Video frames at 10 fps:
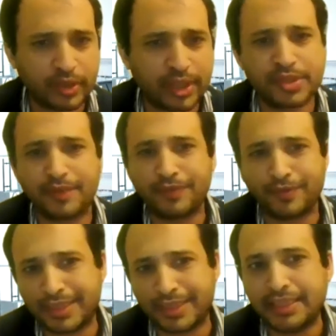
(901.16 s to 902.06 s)

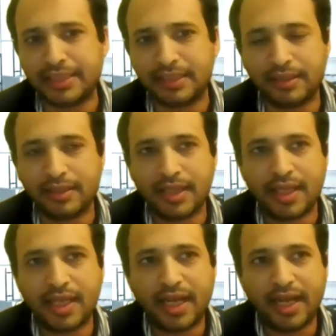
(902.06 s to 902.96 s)
2015.
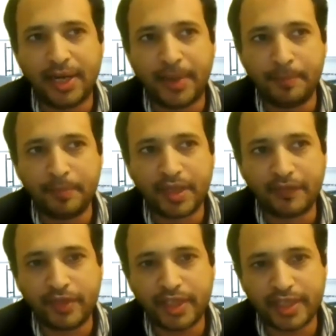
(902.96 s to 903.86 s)

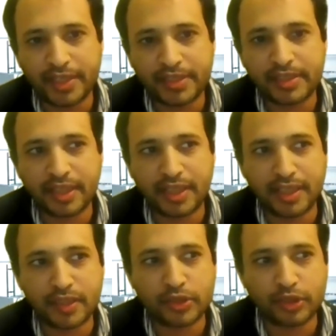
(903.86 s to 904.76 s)
If there is
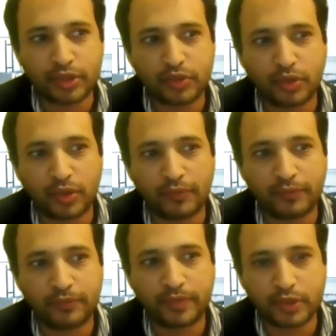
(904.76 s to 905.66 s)
any sort of
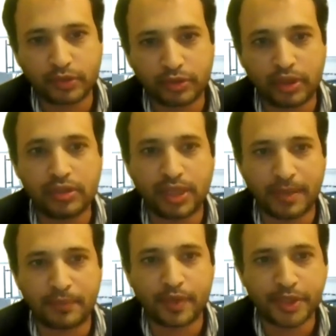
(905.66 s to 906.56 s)
strong
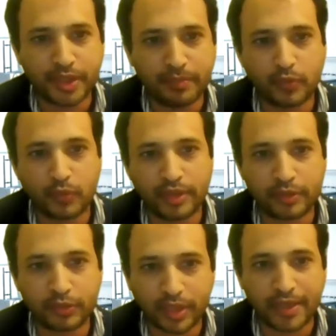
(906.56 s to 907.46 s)
collaboration between the
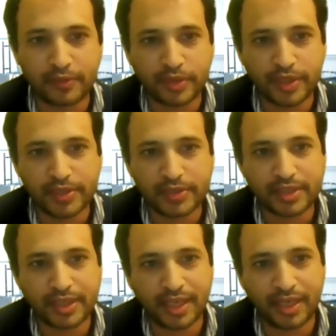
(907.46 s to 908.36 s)
two
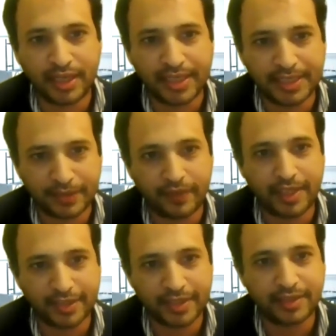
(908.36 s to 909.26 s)
countries, it
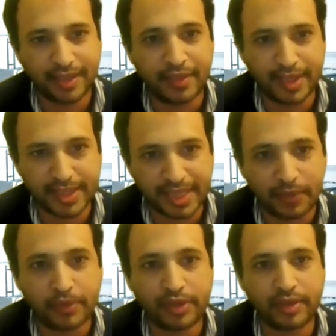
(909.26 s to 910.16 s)
reflected in the
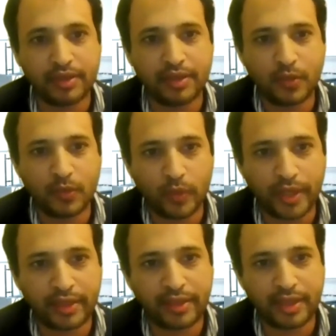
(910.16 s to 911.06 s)
South
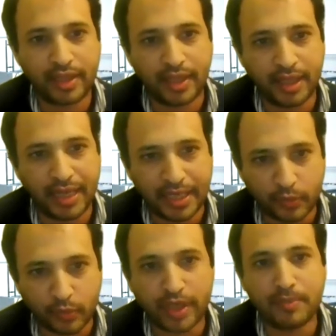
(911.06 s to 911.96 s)
with
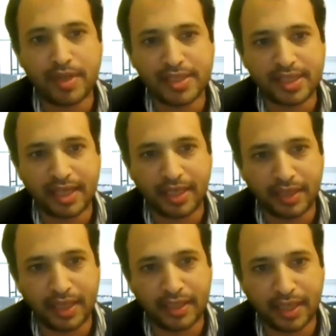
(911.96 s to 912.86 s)
agreements
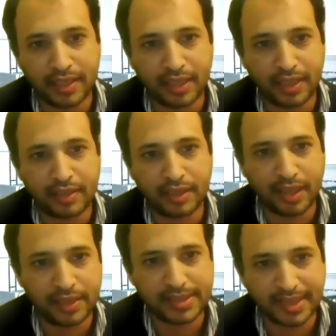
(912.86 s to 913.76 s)

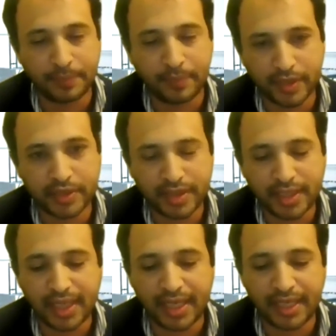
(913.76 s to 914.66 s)
and
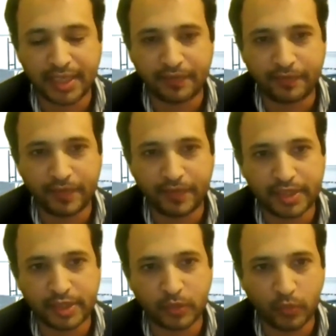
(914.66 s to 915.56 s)
stability. And if the
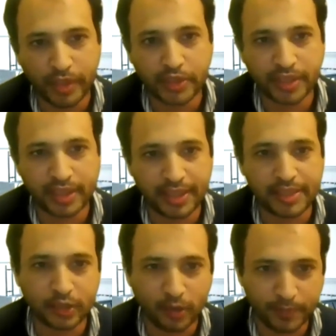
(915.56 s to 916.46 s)
situation
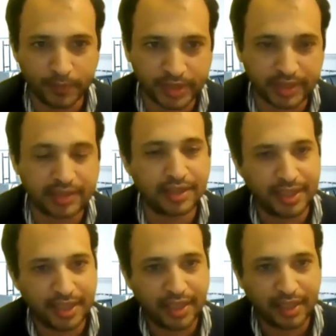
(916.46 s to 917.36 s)
is opposite,
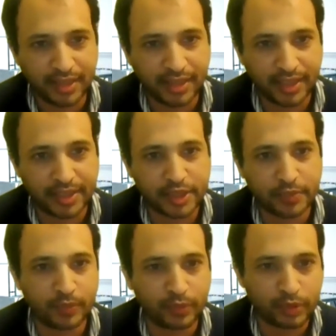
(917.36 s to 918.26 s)
the
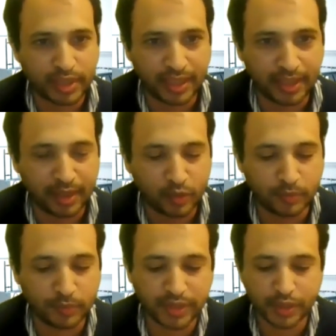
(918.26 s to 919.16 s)
disputes and
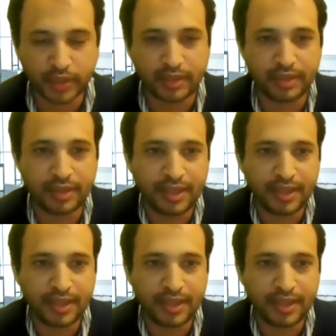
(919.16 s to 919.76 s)
competition